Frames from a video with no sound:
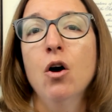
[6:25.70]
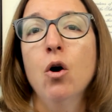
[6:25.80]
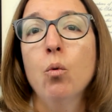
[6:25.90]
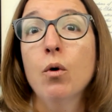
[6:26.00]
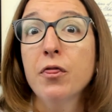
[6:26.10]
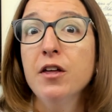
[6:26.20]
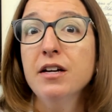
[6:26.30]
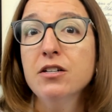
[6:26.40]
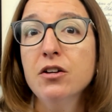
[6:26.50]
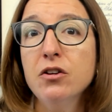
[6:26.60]
One thing
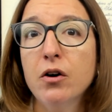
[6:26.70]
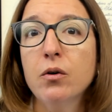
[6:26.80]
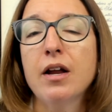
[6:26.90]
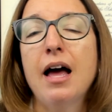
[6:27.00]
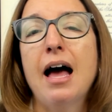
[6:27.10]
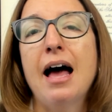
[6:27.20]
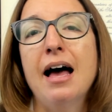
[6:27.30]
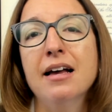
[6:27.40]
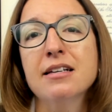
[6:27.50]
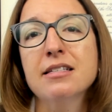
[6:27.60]
to note,
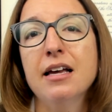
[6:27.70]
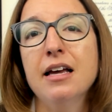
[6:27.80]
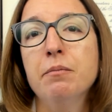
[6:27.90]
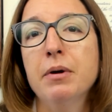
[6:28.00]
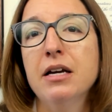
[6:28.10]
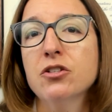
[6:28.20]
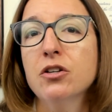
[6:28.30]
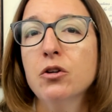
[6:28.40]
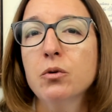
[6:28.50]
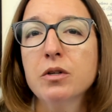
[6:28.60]
as a
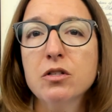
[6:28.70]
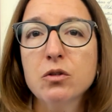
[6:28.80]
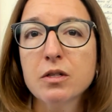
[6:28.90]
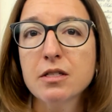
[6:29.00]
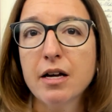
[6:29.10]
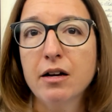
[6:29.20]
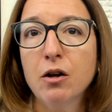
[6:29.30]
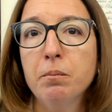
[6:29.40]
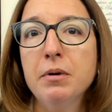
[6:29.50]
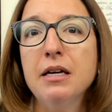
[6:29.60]
patient who is
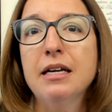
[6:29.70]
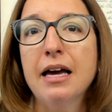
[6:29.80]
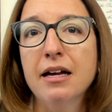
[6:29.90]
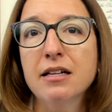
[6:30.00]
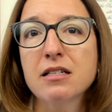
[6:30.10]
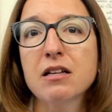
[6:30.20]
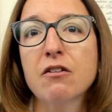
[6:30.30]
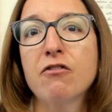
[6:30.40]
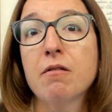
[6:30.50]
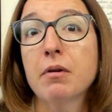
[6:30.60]
suicidal begins
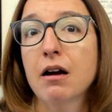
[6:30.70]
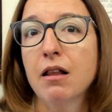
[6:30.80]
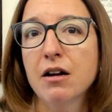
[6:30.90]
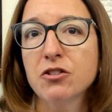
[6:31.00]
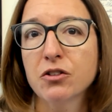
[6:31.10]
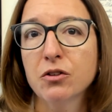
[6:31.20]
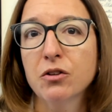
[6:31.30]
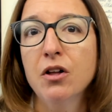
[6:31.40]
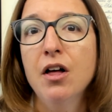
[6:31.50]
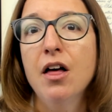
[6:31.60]

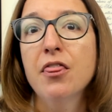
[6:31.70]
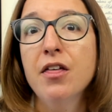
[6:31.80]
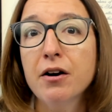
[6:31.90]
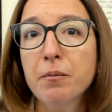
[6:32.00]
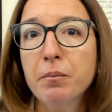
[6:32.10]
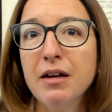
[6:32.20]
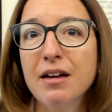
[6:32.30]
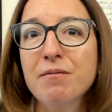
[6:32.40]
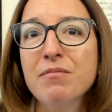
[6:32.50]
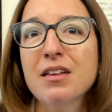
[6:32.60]
pharmacological
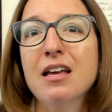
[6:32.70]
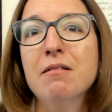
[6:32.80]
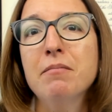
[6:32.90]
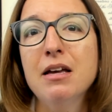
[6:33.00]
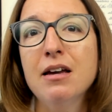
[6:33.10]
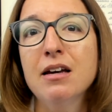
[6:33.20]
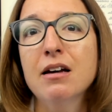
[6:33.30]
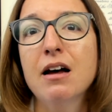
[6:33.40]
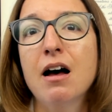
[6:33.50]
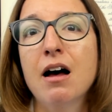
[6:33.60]
therapy, it
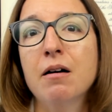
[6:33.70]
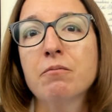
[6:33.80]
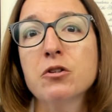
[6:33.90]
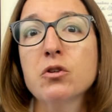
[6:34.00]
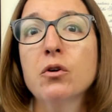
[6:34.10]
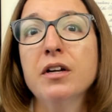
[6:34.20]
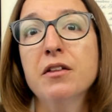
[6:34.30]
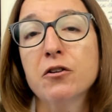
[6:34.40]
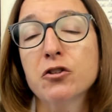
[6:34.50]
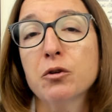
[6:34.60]
may result in
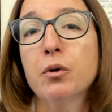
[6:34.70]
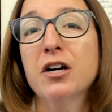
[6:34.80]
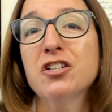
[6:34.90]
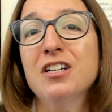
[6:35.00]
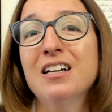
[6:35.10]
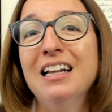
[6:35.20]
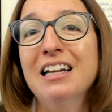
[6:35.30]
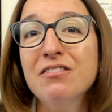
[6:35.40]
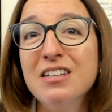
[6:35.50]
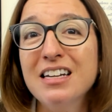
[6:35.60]
their depression
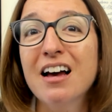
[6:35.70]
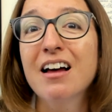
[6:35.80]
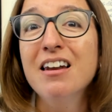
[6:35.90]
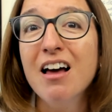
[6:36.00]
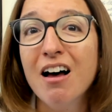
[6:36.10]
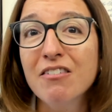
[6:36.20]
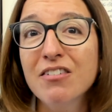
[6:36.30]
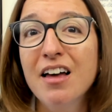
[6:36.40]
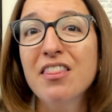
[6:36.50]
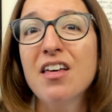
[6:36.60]
lifting enough
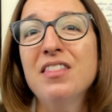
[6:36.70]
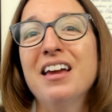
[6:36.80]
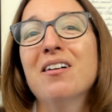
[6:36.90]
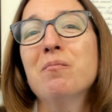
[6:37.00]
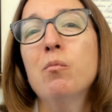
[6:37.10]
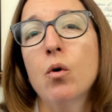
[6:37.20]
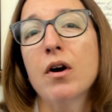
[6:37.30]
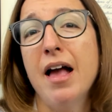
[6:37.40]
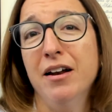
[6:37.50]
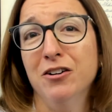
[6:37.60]
that they are more
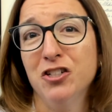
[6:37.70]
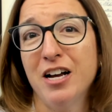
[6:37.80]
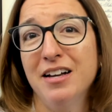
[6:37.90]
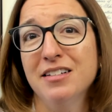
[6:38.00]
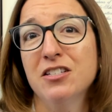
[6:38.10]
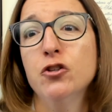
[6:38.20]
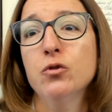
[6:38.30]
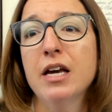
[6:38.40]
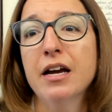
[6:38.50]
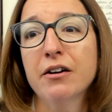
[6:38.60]
energized to
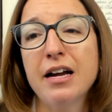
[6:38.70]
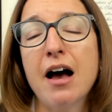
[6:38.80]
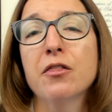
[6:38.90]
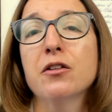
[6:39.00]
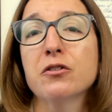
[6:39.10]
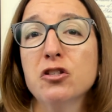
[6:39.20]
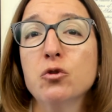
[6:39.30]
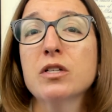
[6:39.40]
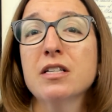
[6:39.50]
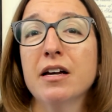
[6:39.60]
carry out their
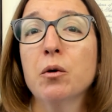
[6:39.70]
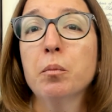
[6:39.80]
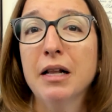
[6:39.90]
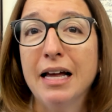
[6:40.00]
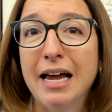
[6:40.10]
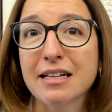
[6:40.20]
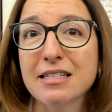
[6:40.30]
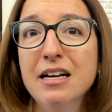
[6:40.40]
suicidal plans.